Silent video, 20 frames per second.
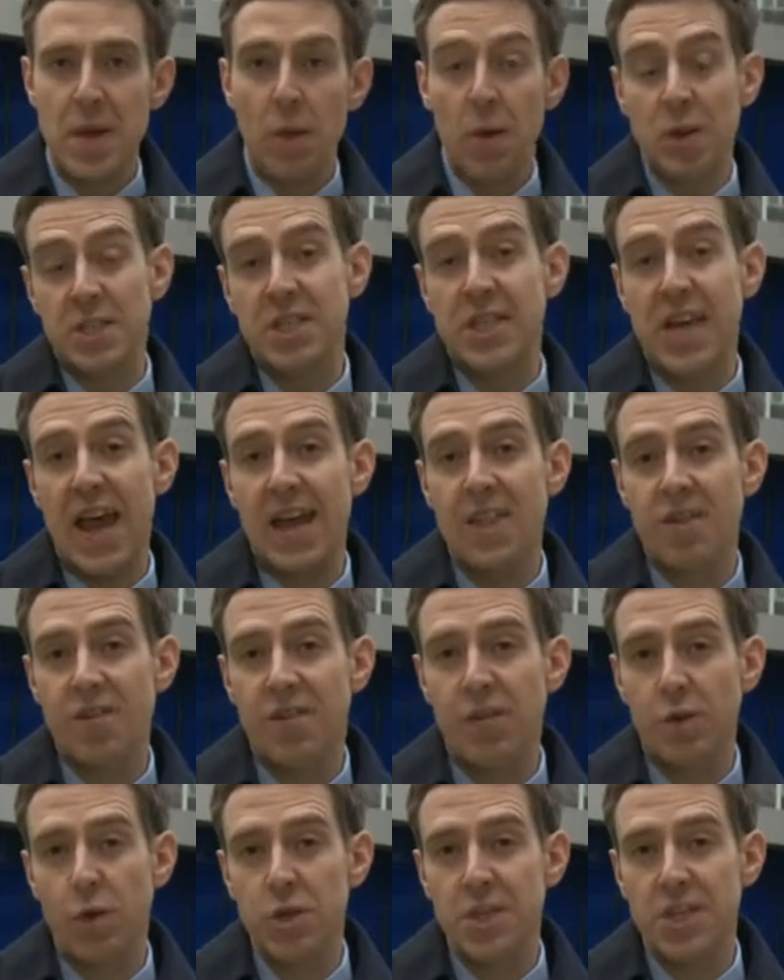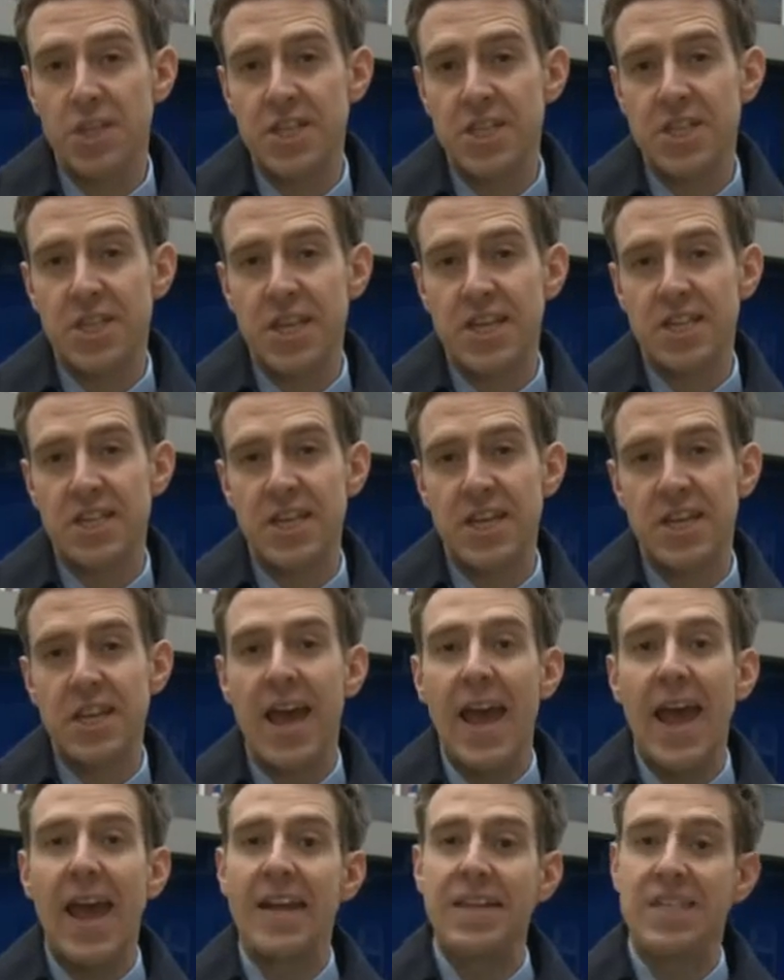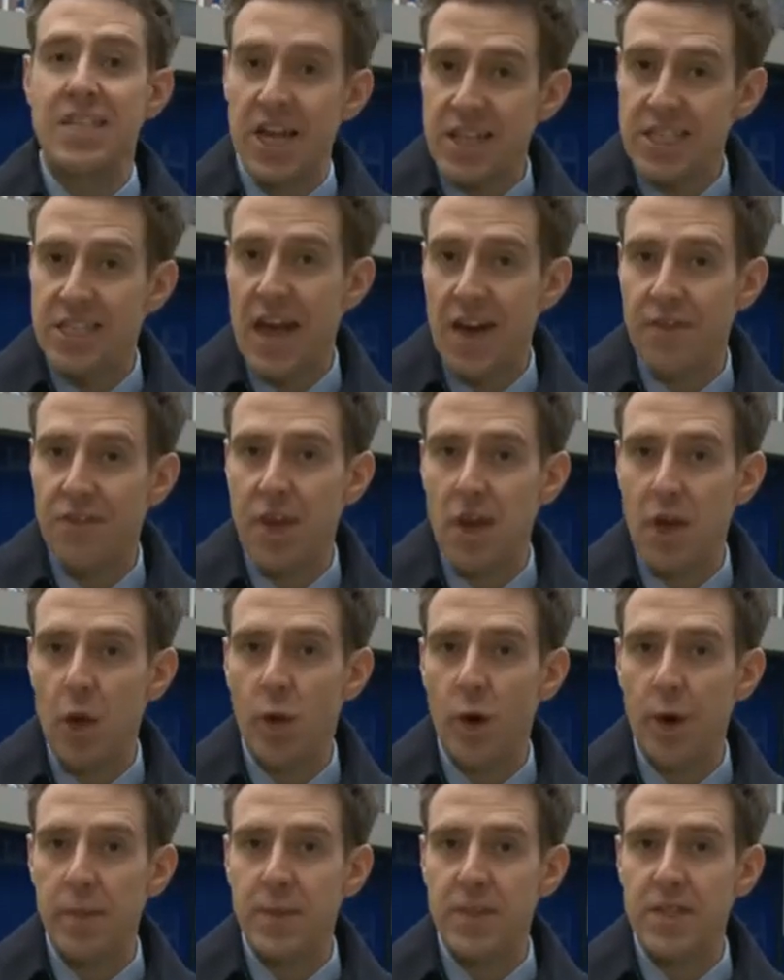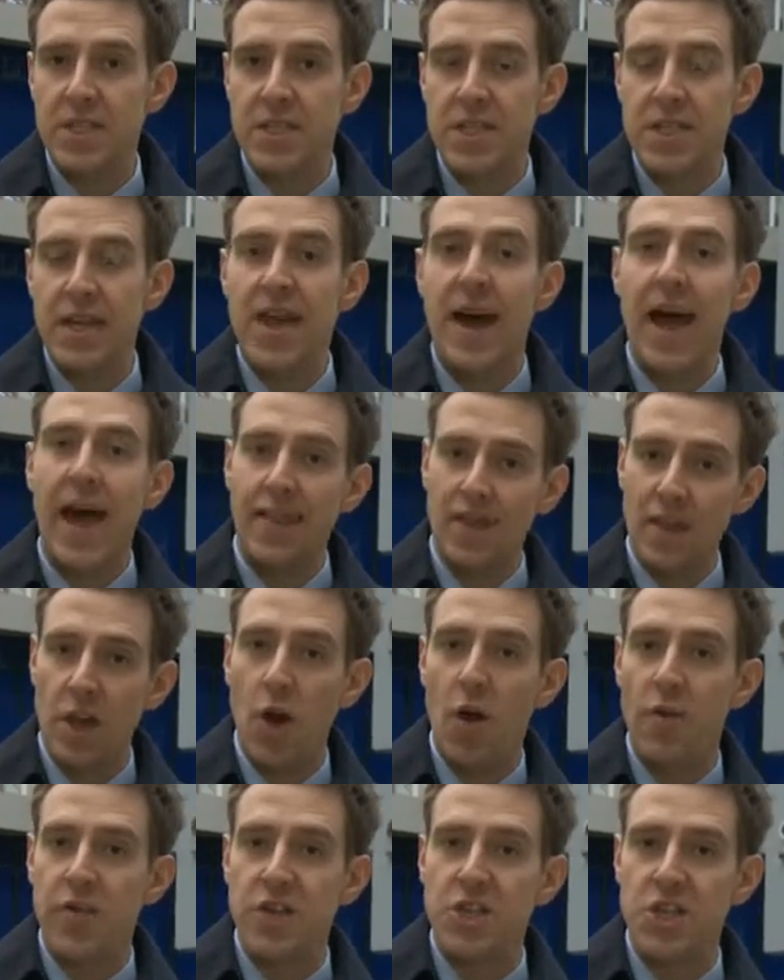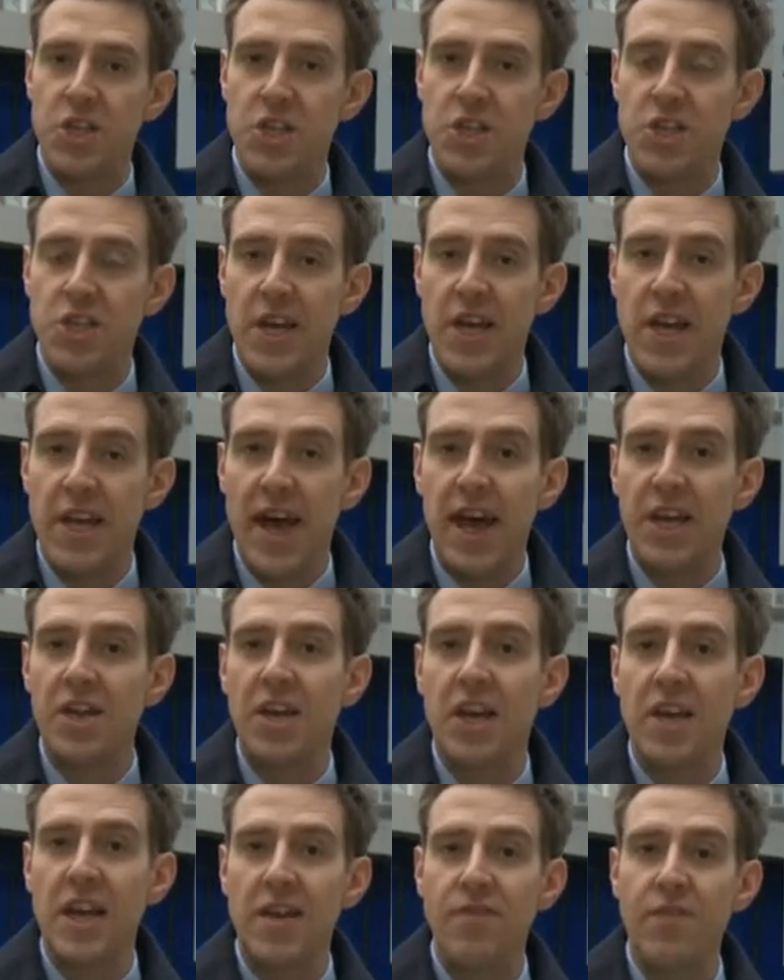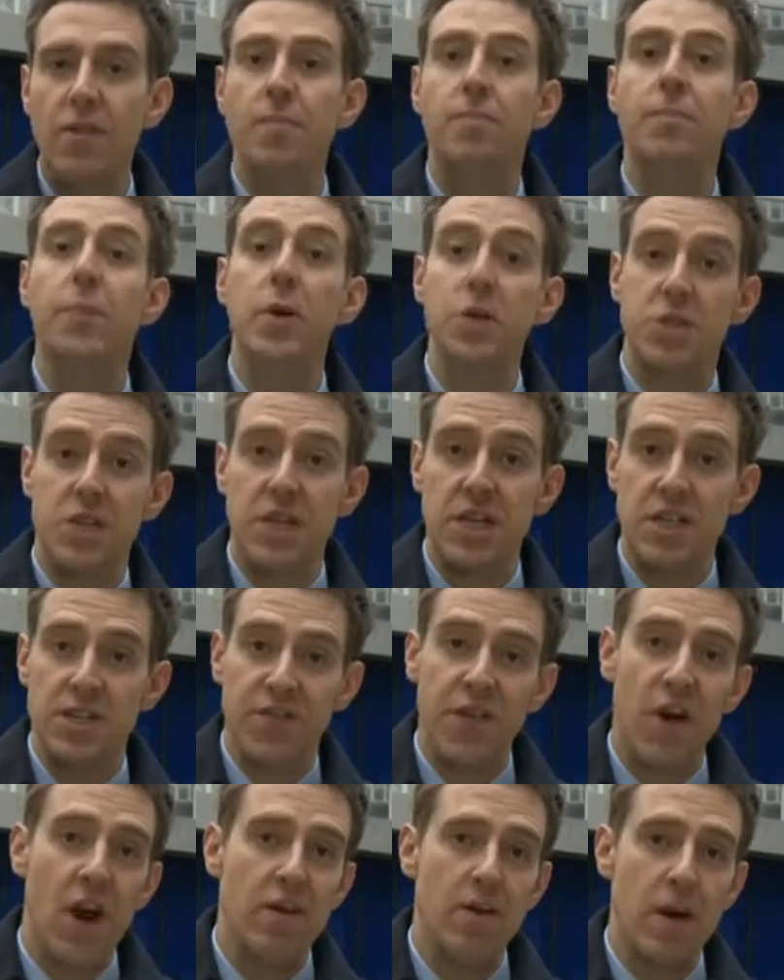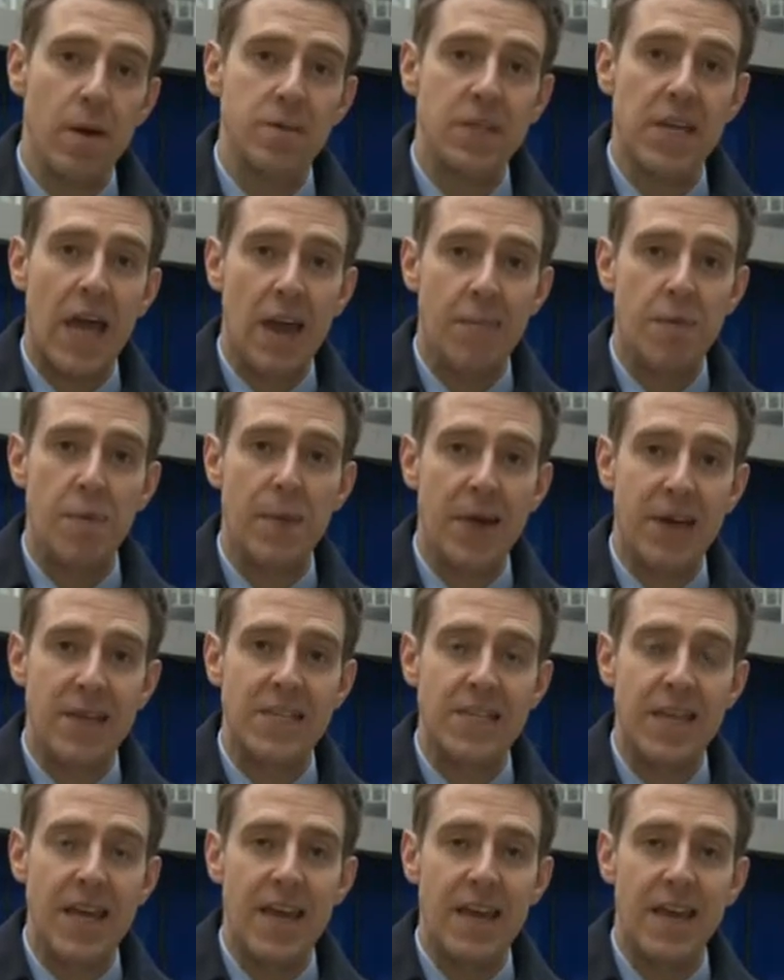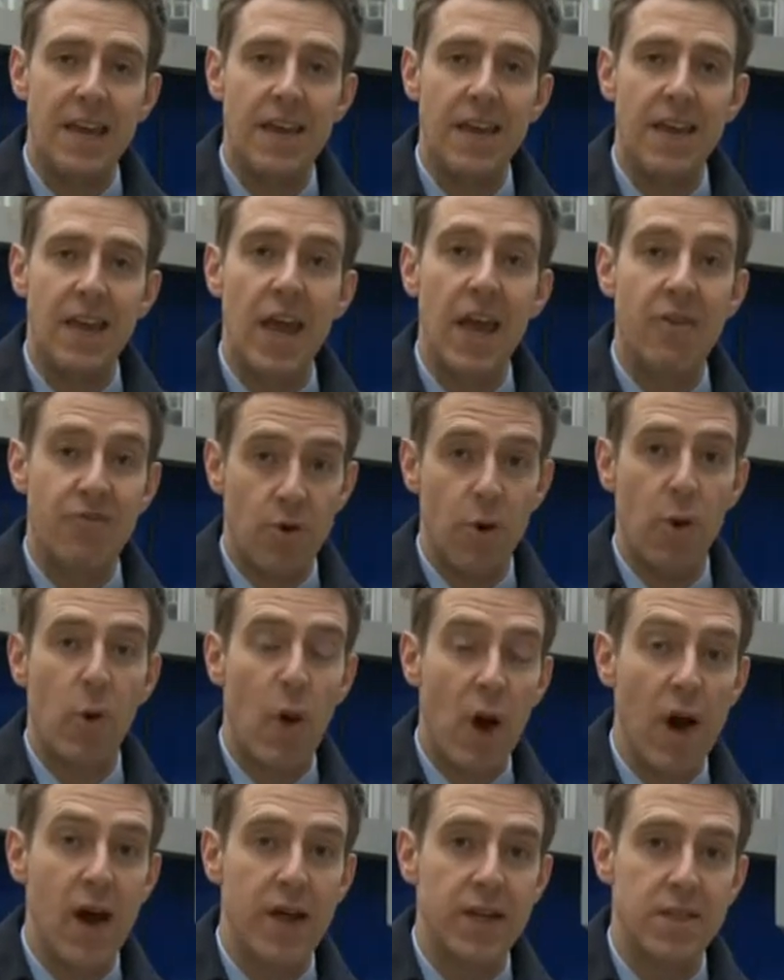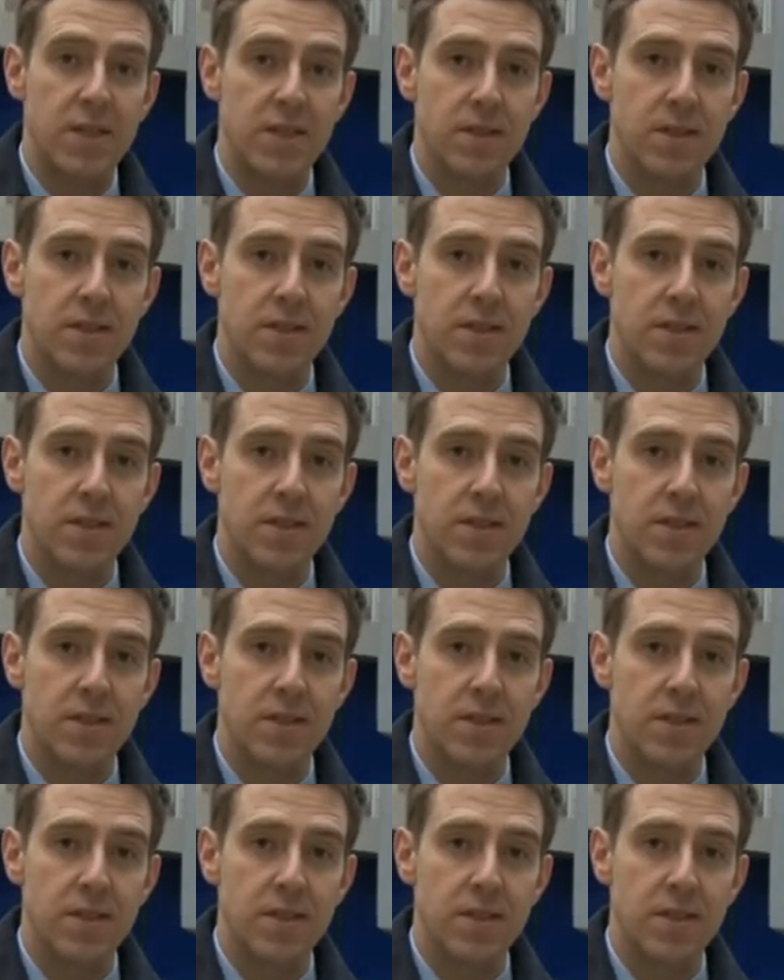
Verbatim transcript: Well, today the force insisted it does have the equipment and the officers and could even boost its firearms capability if required.